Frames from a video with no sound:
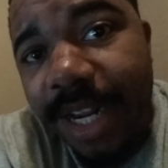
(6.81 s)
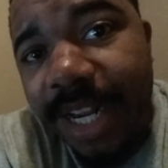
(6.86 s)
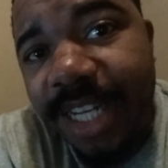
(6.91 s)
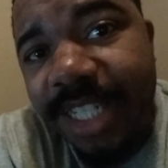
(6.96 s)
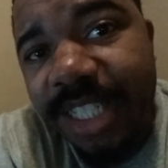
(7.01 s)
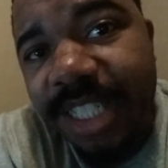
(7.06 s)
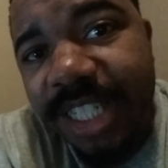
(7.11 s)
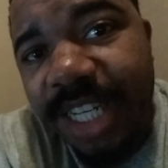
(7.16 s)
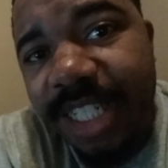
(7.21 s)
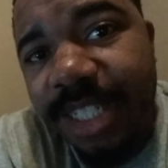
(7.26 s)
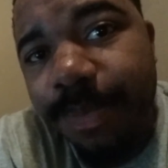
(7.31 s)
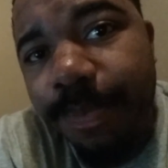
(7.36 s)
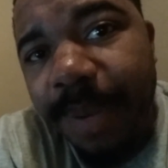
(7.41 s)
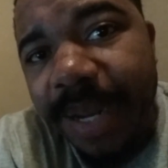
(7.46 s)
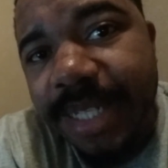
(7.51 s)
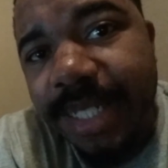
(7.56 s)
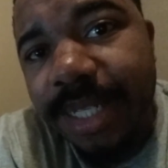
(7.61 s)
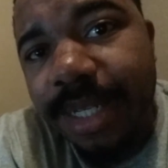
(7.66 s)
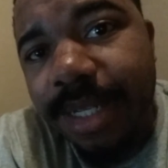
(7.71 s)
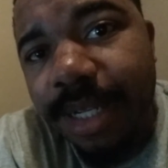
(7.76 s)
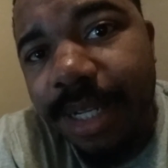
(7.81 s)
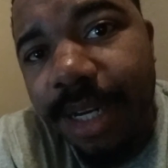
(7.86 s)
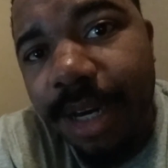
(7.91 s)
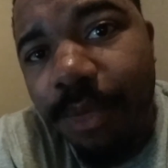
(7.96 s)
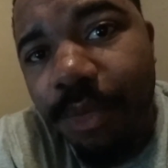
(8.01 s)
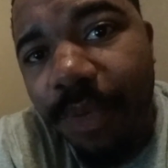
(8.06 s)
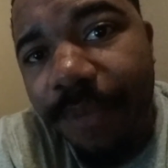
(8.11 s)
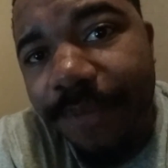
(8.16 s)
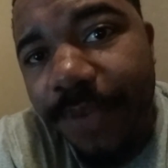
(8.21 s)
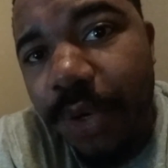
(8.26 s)
It's just basically a
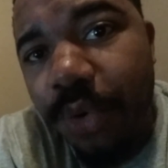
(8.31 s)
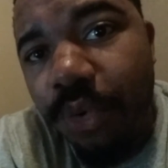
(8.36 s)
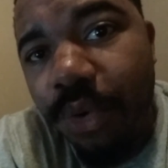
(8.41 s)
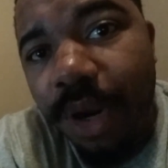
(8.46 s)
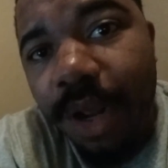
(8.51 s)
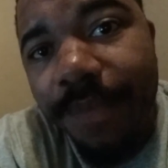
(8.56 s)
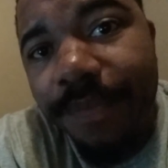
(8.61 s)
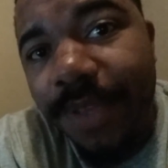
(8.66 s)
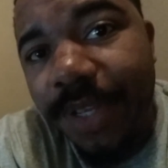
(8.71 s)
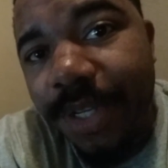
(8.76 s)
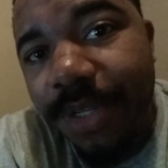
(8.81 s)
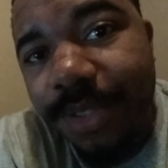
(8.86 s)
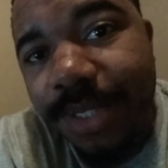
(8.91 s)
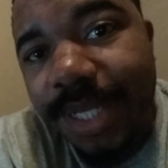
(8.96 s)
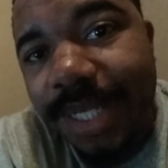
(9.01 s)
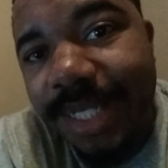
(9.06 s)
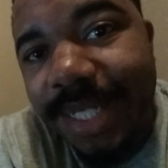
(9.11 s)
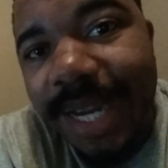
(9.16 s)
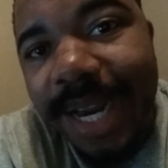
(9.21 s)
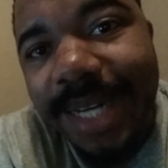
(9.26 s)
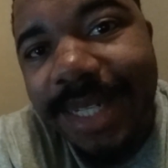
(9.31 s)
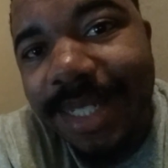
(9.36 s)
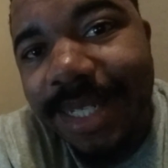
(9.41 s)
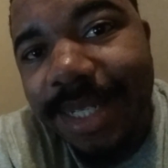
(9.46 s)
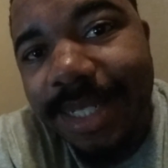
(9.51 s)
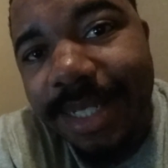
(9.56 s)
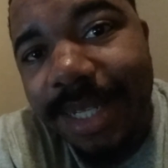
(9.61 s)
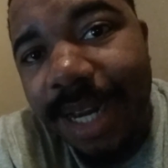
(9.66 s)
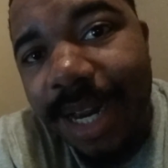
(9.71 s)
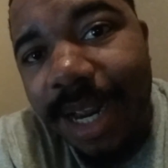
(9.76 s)
review of the Houston
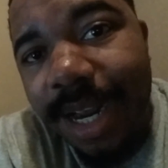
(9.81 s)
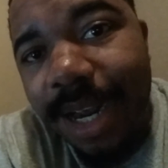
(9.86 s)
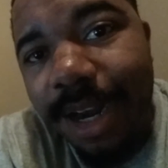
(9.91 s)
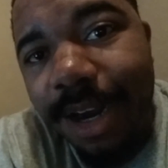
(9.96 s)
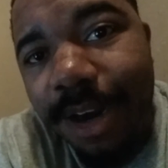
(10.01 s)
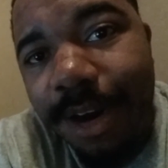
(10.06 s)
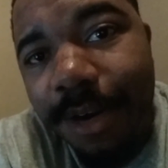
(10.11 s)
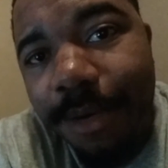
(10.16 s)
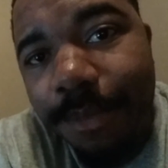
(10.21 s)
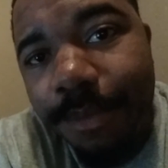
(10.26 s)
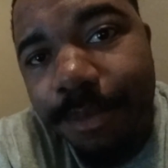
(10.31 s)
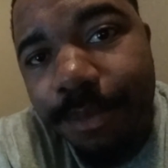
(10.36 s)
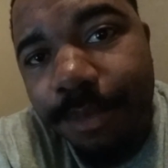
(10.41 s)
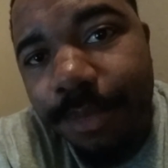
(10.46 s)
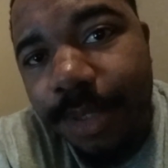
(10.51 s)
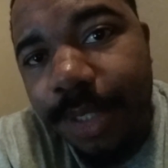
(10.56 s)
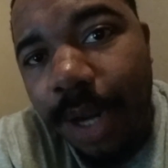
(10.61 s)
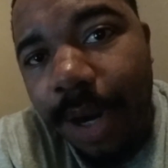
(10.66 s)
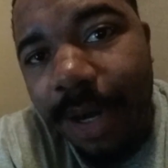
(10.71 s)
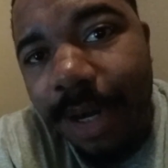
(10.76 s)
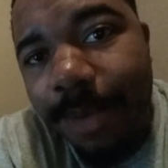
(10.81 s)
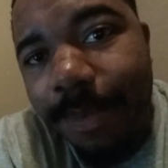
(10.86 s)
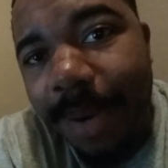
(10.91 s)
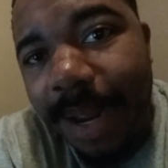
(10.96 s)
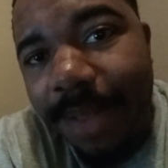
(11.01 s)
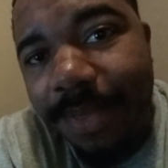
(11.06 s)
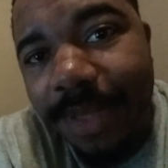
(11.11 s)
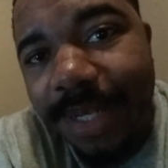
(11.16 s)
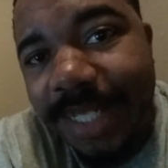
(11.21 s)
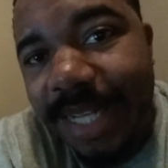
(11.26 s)
Texans, talking
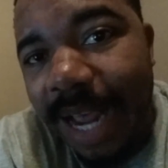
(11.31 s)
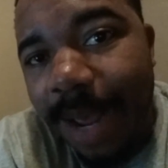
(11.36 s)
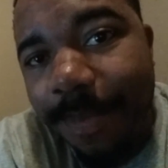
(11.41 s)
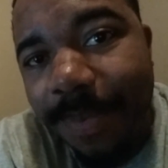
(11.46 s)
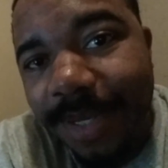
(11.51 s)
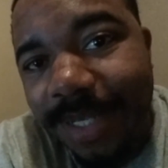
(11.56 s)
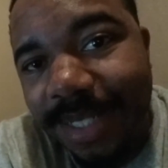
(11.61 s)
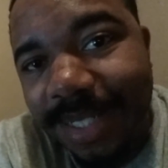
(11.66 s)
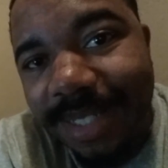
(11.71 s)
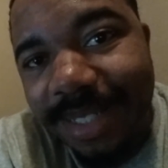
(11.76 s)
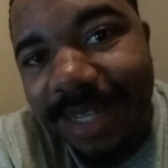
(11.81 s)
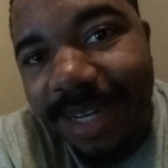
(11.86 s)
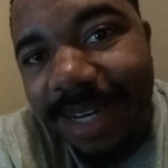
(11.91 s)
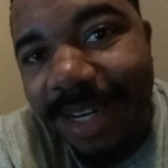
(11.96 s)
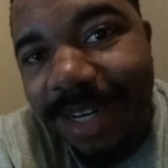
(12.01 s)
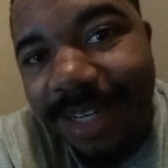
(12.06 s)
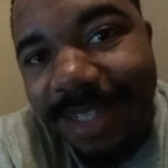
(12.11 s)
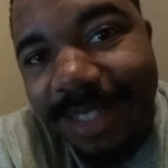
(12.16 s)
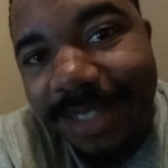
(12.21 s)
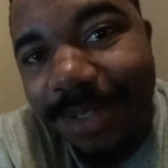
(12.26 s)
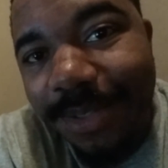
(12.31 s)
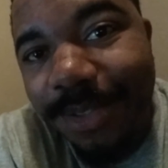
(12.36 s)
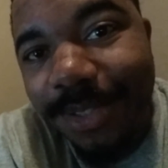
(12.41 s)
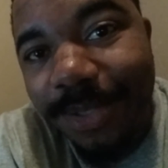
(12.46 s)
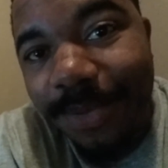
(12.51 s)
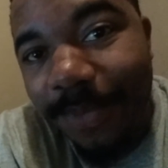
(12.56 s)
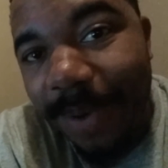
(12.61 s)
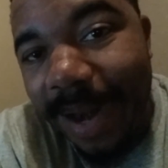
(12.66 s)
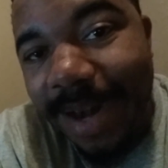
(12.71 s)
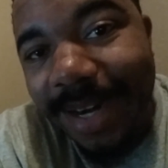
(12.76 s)
about the topics and issues
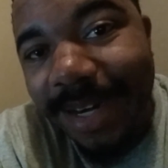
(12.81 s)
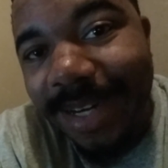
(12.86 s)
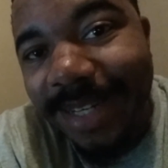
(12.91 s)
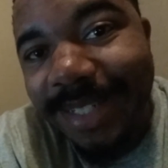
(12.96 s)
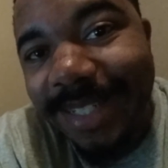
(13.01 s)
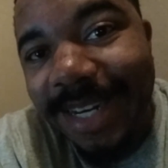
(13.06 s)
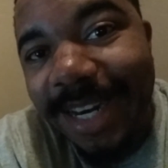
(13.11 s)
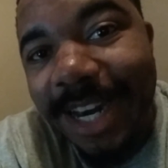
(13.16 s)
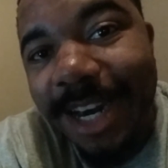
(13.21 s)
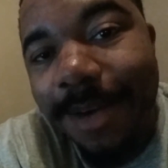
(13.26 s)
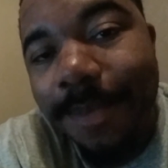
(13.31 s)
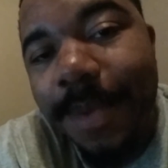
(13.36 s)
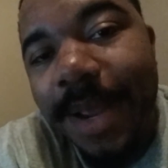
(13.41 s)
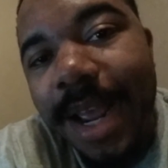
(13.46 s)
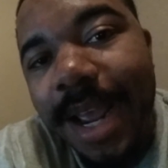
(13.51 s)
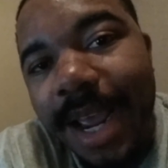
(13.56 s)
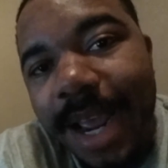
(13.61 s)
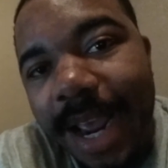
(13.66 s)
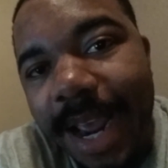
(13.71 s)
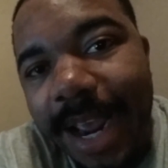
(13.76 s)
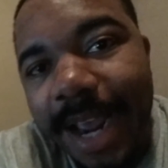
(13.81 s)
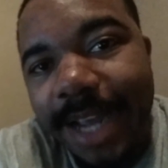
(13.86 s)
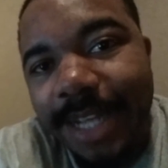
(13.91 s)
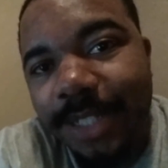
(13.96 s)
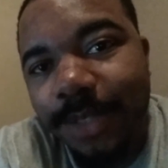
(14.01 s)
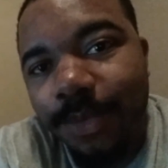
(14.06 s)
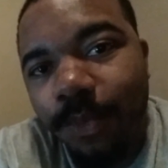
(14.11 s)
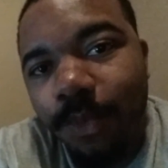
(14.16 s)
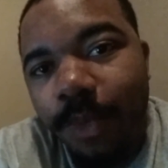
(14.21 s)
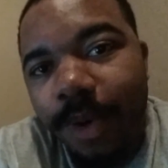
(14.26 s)
surrounding the team,
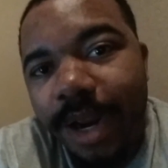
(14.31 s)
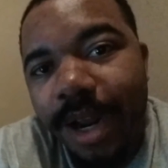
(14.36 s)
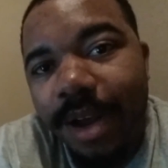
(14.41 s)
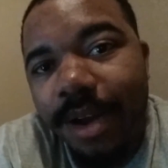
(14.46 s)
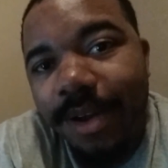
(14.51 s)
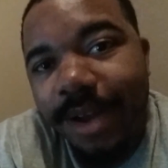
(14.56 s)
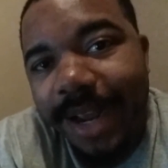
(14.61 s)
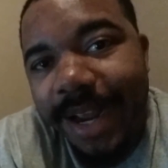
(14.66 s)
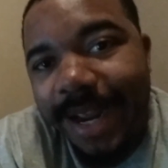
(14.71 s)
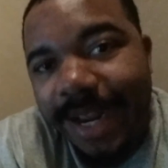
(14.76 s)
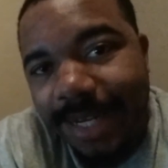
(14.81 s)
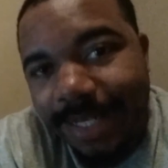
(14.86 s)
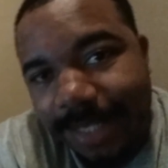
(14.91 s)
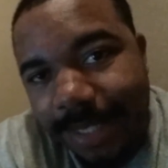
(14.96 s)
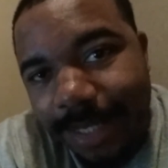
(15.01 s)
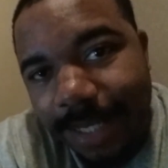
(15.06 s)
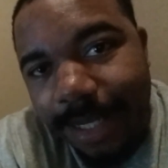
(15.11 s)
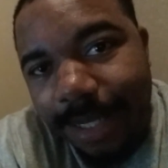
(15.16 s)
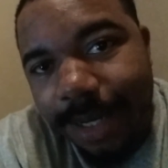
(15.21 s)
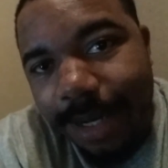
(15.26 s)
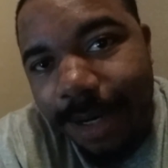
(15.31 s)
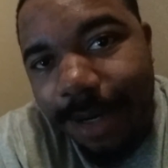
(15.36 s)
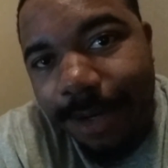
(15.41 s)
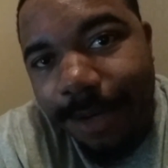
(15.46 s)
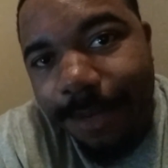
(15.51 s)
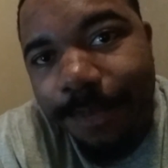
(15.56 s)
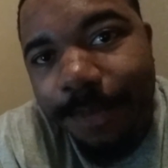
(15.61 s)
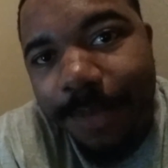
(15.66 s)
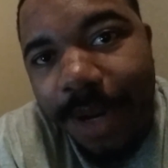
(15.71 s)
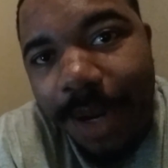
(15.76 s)
as well as the
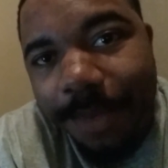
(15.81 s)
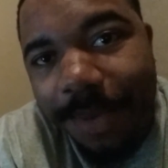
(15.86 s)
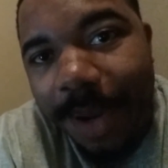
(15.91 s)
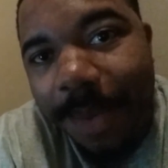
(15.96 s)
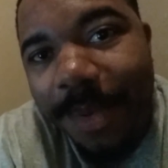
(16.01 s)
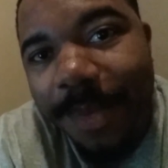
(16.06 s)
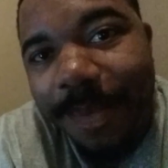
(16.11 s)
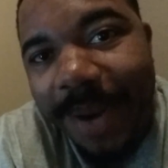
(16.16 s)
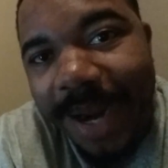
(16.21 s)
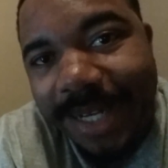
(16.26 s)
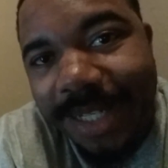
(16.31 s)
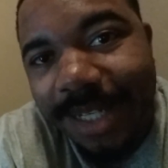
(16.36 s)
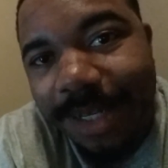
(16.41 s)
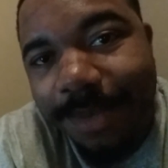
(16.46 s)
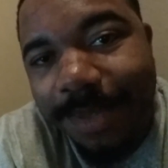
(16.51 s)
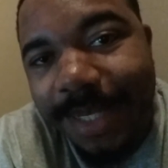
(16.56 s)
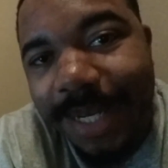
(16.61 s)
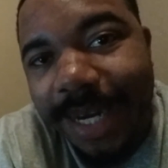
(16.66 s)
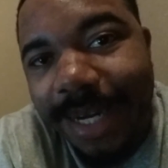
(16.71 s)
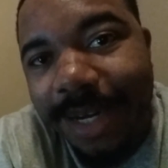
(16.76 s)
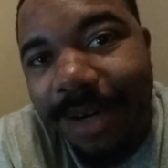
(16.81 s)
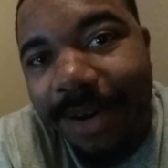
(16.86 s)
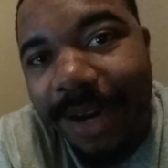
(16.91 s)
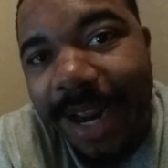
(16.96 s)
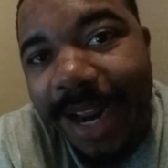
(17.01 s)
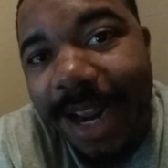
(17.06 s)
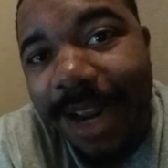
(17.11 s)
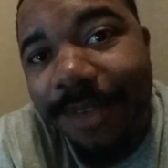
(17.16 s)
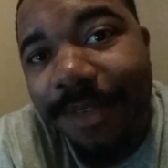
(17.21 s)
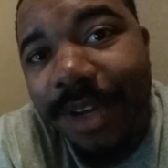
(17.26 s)
upcoming matchups that they'll
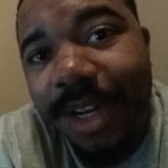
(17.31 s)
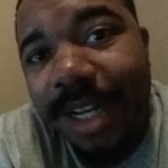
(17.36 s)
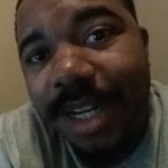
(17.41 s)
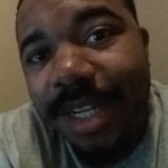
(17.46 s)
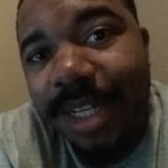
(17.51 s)
have.